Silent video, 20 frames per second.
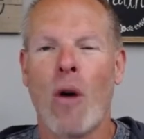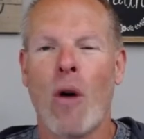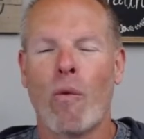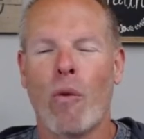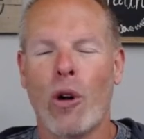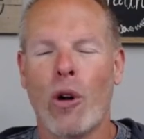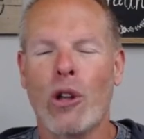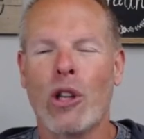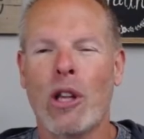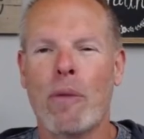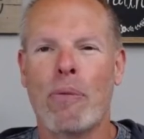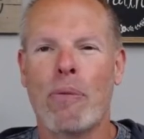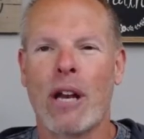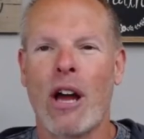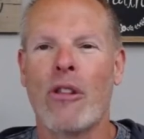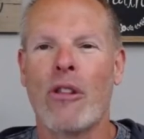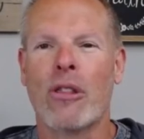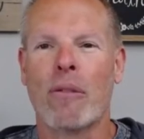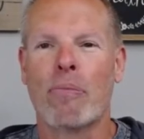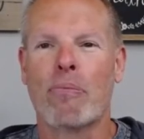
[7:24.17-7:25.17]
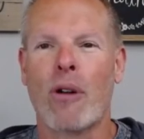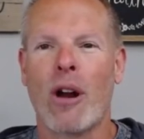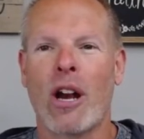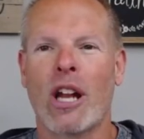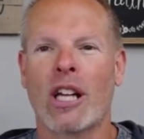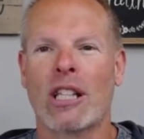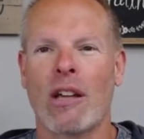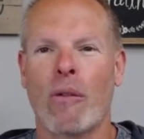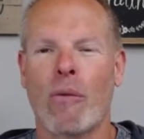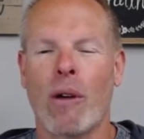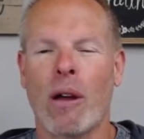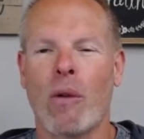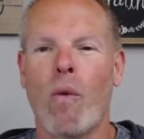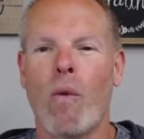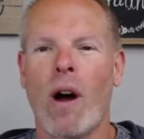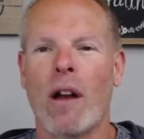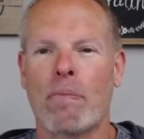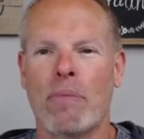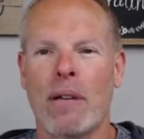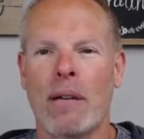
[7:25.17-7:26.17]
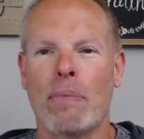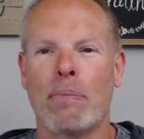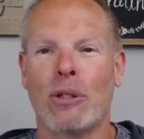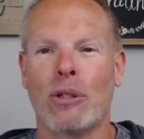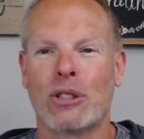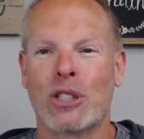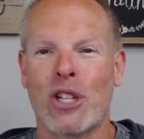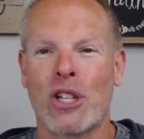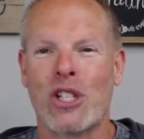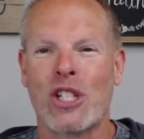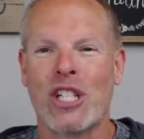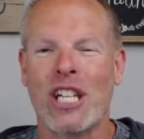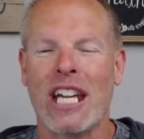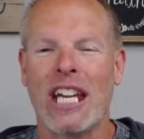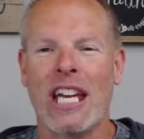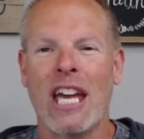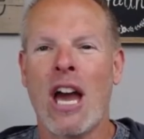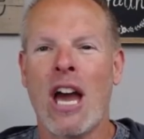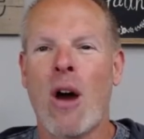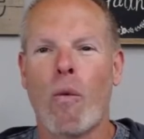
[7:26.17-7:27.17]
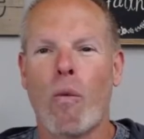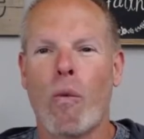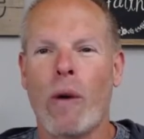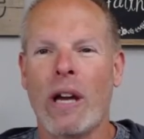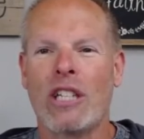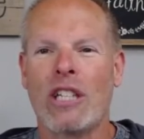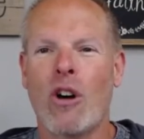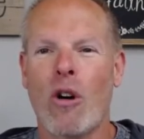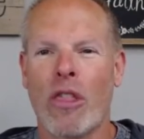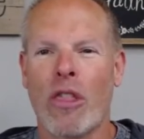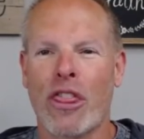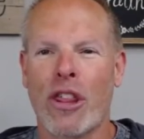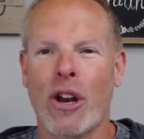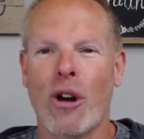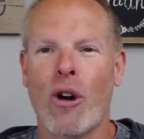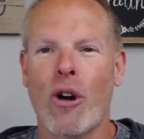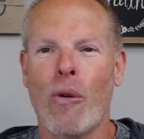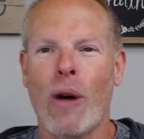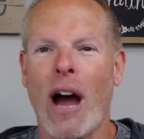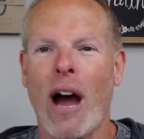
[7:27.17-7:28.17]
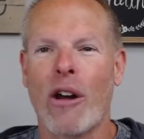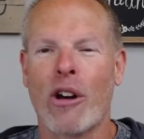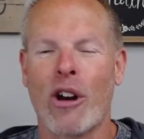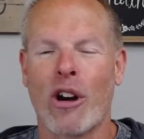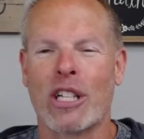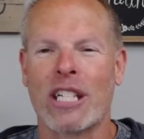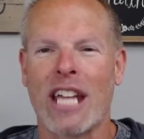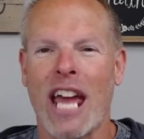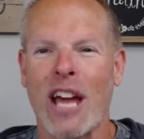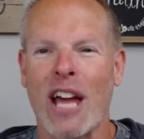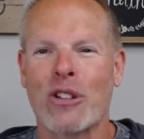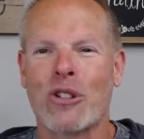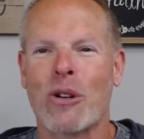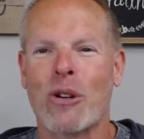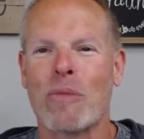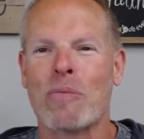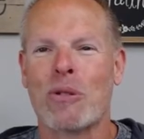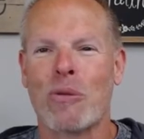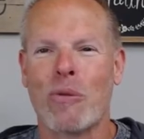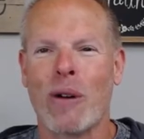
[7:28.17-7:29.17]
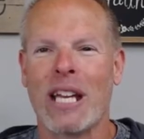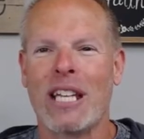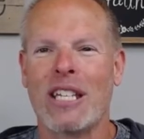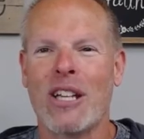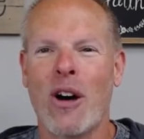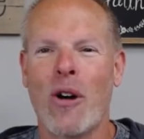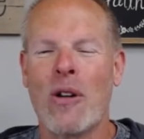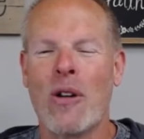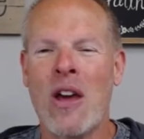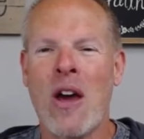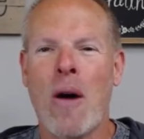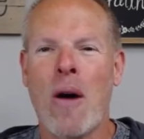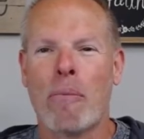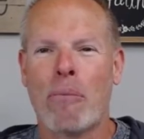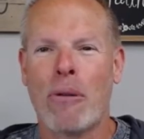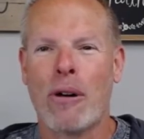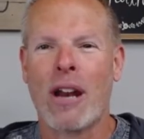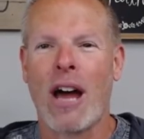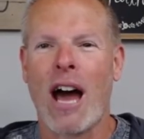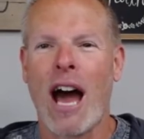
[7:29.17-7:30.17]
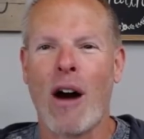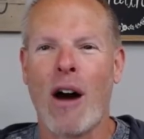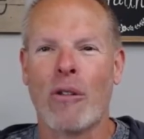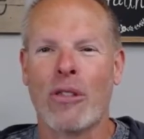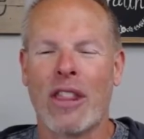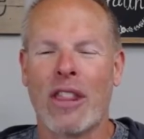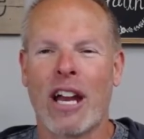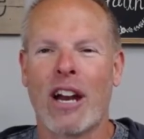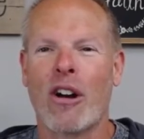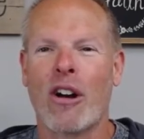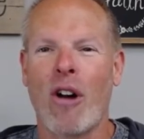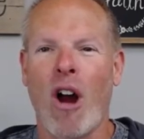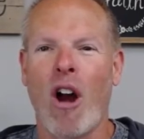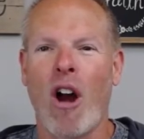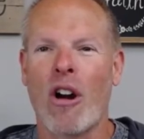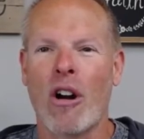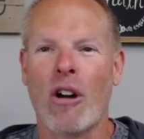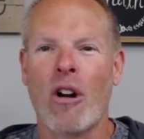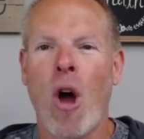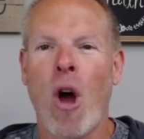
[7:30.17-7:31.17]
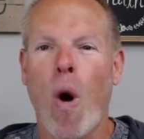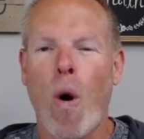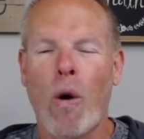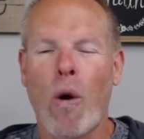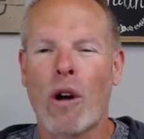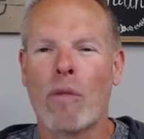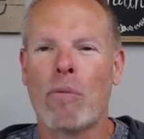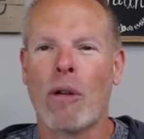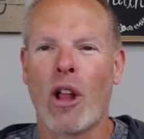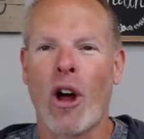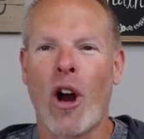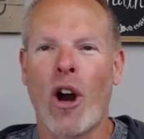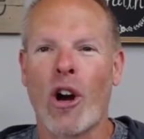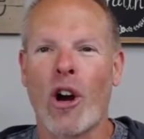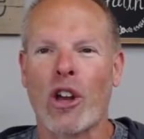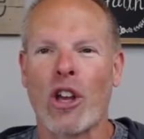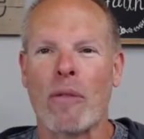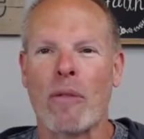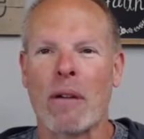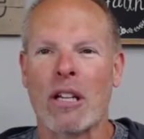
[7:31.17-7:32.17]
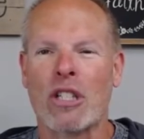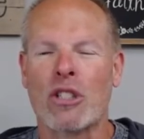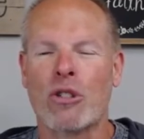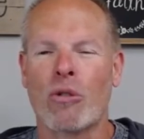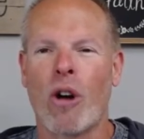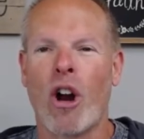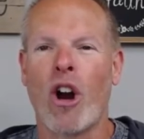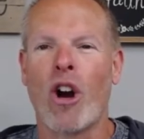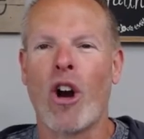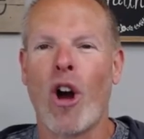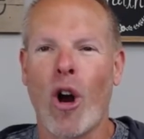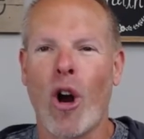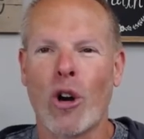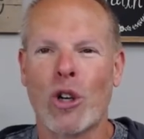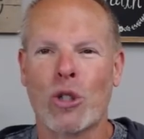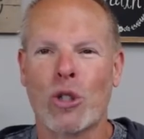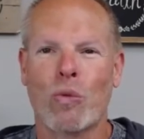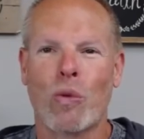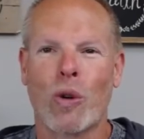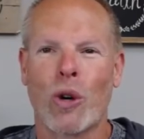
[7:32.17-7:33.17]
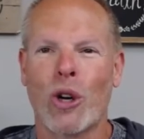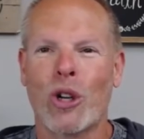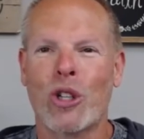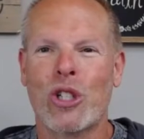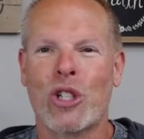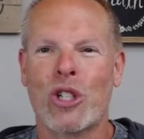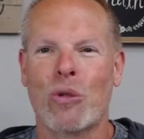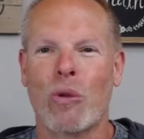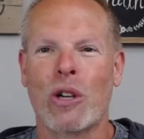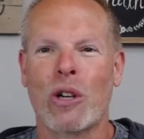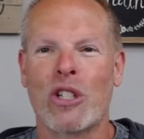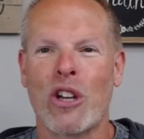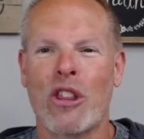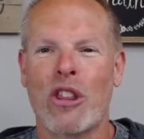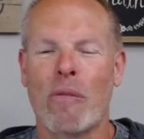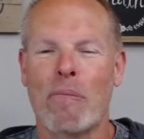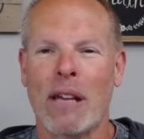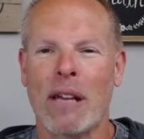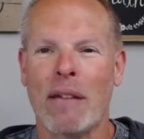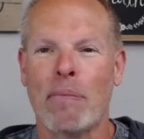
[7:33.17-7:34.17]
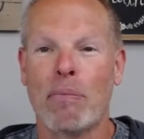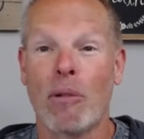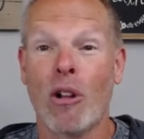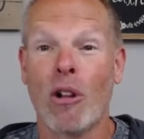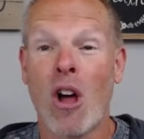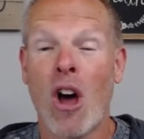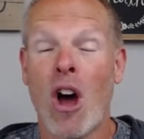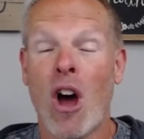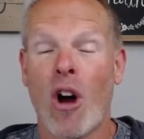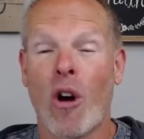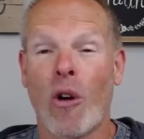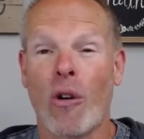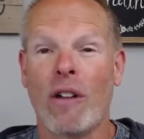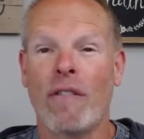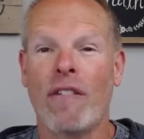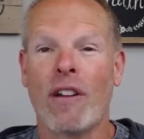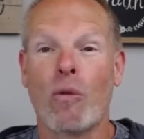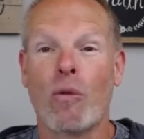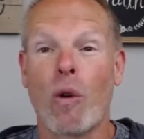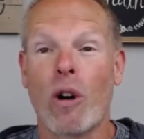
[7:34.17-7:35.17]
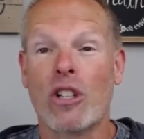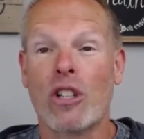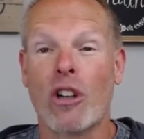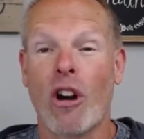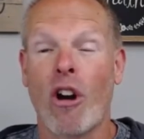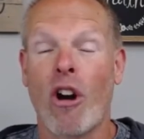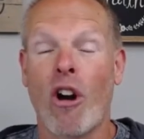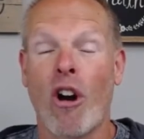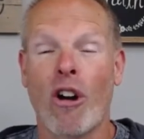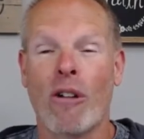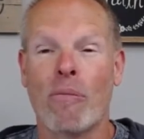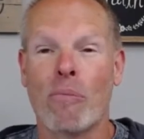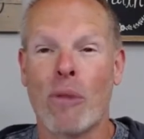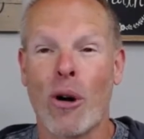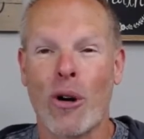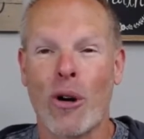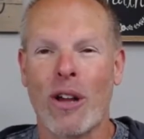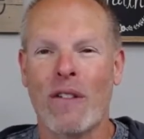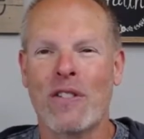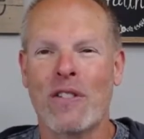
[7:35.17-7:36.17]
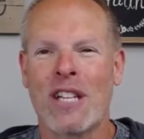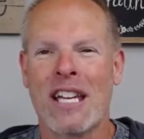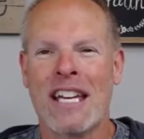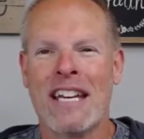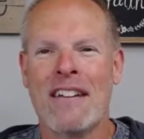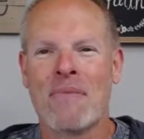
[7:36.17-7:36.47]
We only put out the product that we want people to see. We don't throw out our tantrums. We don't put out there our horrible arguments or our harsh words towards other people, or even worse, our heart motives.